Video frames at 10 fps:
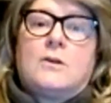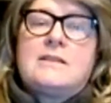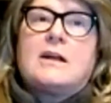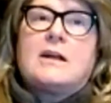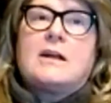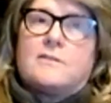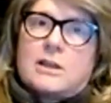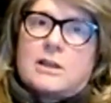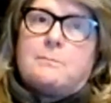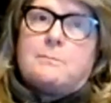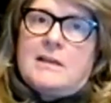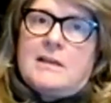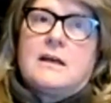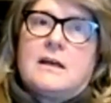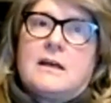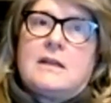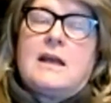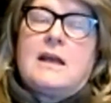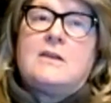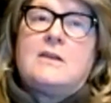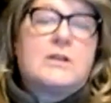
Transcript: are the ones that kind of are the baseline.